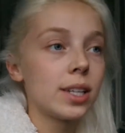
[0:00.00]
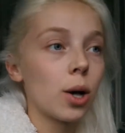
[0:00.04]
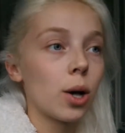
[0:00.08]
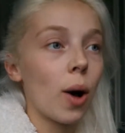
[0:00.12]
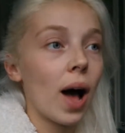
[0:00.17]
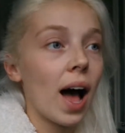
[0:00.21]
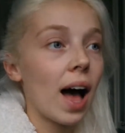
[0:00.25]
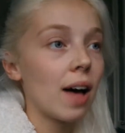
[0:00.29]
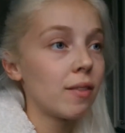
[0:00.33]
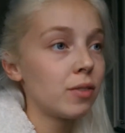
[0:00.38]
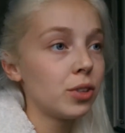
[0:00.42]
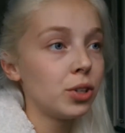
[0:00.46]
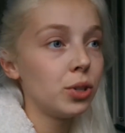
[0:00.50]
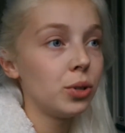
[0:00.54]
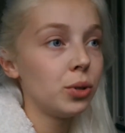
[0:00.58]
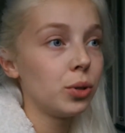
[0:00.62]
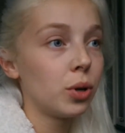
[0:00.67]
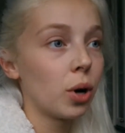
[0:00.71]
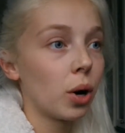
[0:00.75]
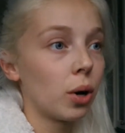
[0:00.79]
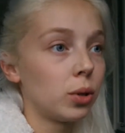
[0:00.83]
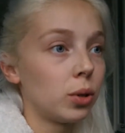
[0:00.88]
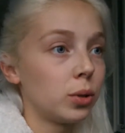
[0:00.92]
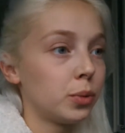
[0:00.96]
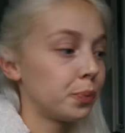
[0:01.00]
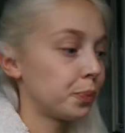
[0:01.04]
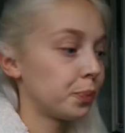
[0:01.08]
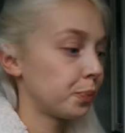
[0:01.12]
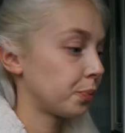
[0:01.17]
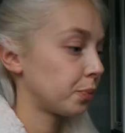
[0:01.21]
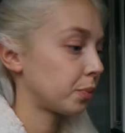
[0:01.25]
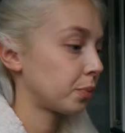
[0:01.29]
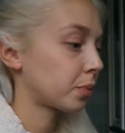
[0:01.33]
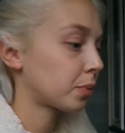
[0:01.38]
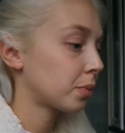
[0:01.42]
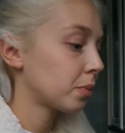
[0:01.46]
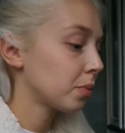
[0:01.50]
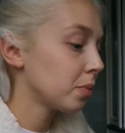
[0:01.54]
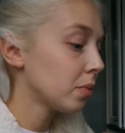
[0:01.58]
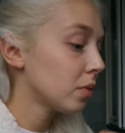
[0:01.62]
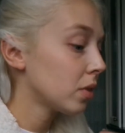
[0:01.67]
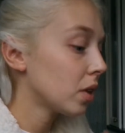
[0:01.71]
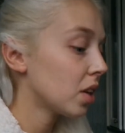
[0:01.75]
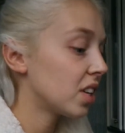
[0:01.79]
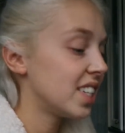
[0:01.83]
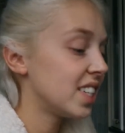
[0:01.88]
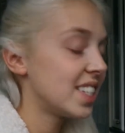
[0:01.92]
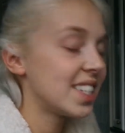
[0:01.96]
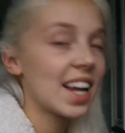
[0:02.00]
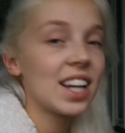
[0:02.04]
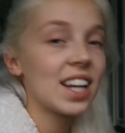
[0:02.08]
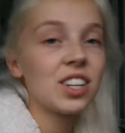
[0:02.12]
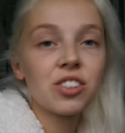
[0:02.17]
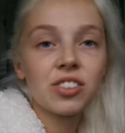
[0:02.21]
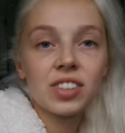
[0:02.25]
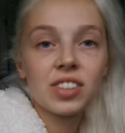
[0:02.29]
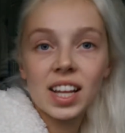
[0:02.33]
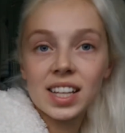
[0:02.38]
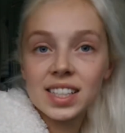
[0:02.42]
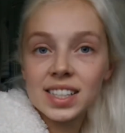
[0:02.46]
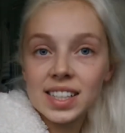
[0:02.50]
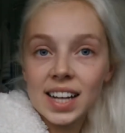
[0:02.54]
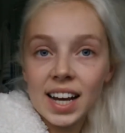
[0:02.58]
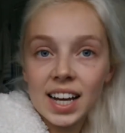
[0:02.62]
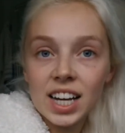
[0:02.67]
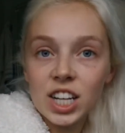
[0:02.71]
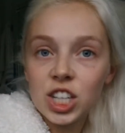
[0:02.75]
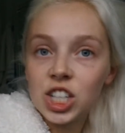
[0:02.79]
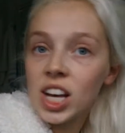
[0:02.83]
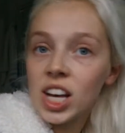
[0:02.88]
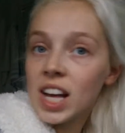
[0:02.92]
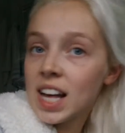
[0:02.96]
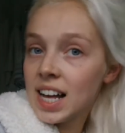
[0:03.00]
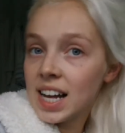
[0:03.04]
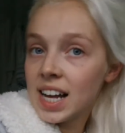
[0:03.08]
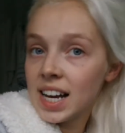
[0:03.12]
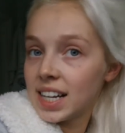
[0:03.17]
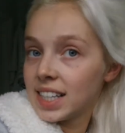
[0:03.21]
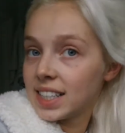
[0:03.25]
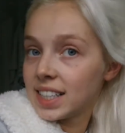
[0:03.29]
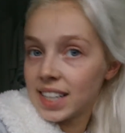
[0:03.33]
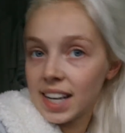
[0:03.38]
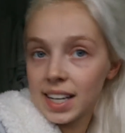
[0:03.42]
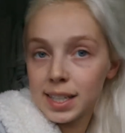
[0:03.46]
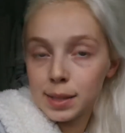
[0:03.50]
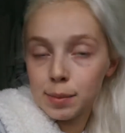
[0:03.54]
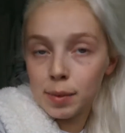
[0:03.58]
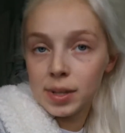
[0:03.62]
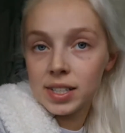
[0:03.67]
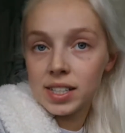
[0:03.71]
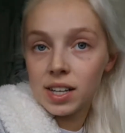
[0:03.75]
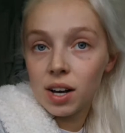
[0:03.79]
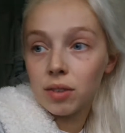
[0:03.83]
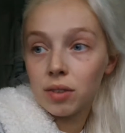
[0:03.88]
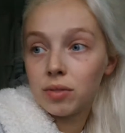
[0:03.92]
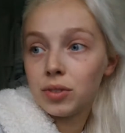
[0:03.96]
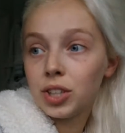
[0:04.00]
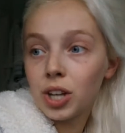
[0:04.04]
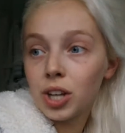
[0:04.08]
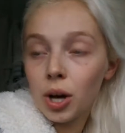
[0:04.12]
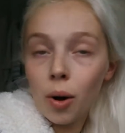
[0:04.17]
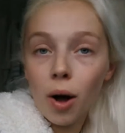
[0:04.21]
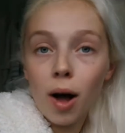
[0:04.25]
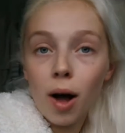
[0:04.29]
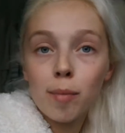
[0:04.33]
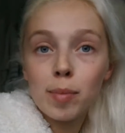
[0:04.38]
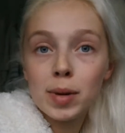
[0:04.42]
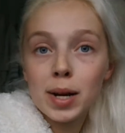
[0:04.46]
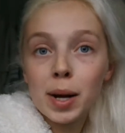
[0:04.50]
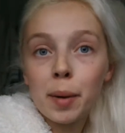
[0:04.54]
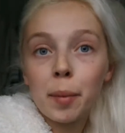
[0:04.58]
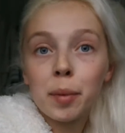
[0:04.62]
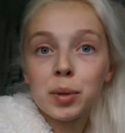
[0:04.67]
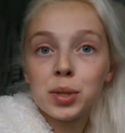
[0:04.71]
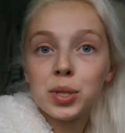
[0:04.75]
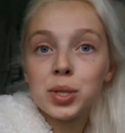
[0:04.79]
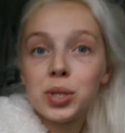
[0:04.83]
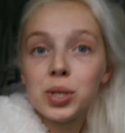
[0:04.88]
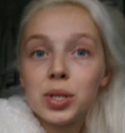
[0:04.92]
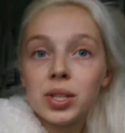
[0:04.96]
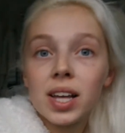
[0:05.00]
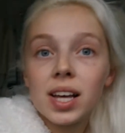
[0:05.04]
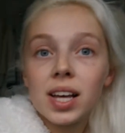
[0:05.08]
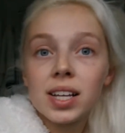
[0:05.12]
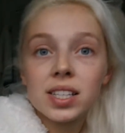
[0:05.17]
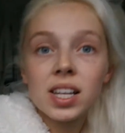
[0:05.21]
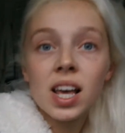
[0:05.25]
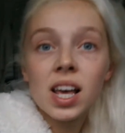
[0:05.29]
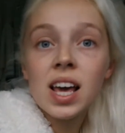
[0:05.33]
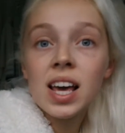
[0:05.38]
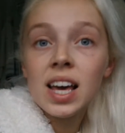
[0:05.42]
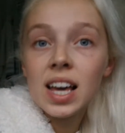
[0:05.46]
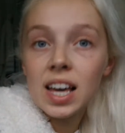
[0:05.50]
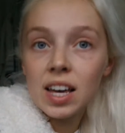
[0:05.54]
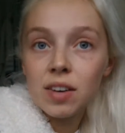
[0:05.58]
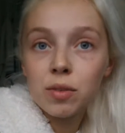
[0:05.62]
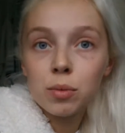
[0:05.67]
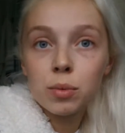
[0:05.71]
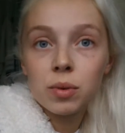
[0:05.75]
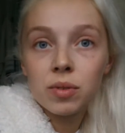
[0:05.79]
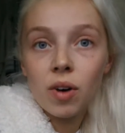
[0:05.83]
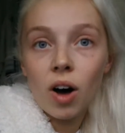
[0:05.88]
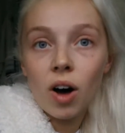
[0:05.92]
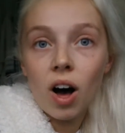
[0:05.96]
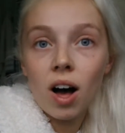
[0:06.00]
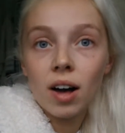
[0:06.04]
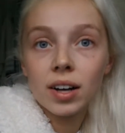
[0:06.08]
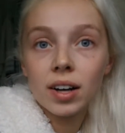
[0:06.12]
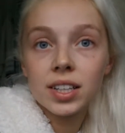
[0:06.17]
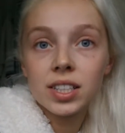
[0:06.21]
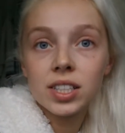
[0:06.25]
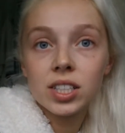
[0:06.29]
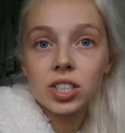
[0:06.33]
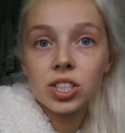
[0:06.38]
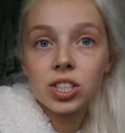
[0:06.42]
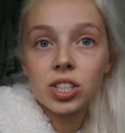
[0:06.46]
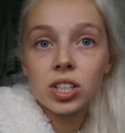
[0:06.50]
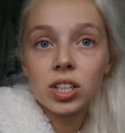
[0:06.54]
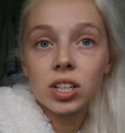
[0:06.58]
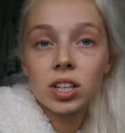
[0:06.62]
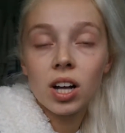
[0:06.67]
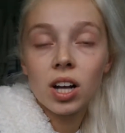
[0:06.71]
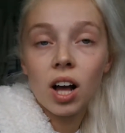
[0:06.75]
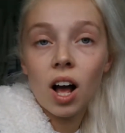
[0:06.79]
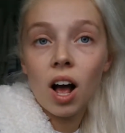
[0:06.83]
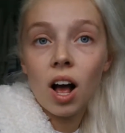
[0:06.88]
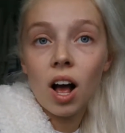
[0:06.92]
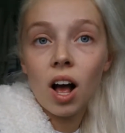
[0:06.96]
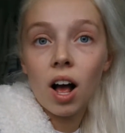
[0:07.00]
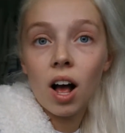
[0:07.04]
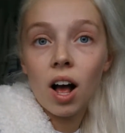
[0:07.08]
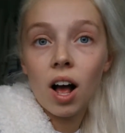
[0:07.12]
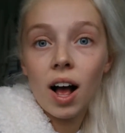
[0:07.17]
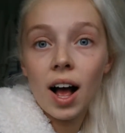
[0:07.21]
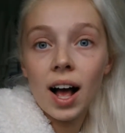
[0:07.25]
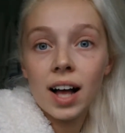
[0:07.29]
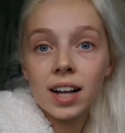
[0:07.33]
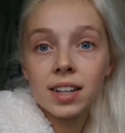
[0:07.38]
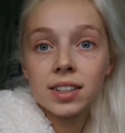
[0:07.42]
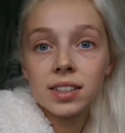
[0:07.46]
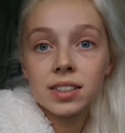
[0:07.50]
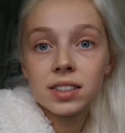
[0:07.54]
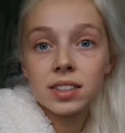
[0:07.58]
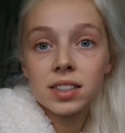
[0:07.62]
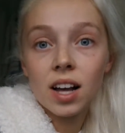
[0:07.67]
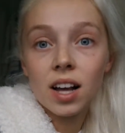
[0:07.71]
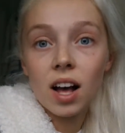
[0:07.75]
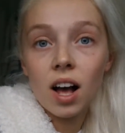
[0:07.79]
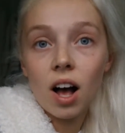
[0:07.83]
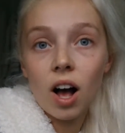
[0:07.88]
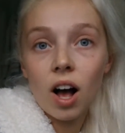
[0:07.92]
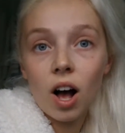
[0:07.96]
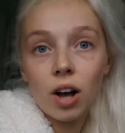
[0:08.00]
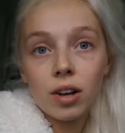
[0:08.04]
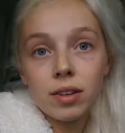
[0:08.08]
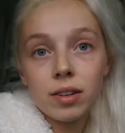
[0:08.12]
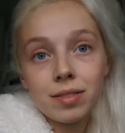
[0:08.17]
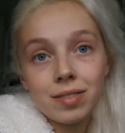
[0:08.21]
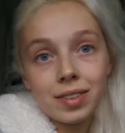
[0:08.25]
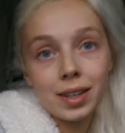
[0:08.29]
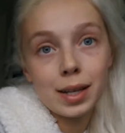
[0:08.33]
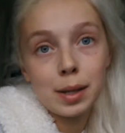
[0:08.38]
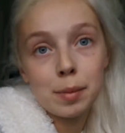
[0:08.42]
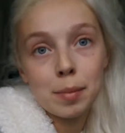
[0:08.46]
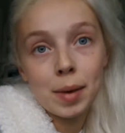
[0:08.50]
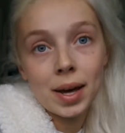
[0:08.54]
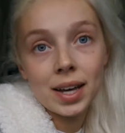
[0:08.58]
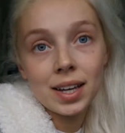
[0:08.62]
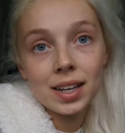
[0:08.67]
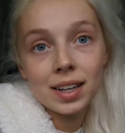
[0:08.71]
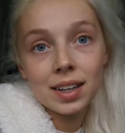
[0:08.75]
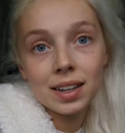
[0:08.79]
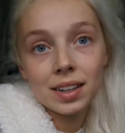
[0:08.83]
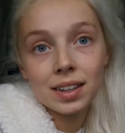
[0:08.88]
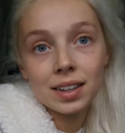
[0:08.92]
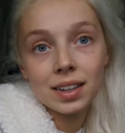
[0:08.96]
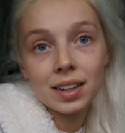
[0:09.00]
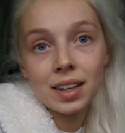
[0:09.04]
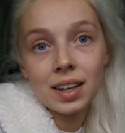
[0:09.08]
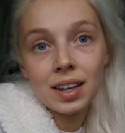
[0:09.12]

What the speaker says: So I have a new goal and stand on that stage and say to myself, you know, I've been able to do this even with a heart condition, and hopefully make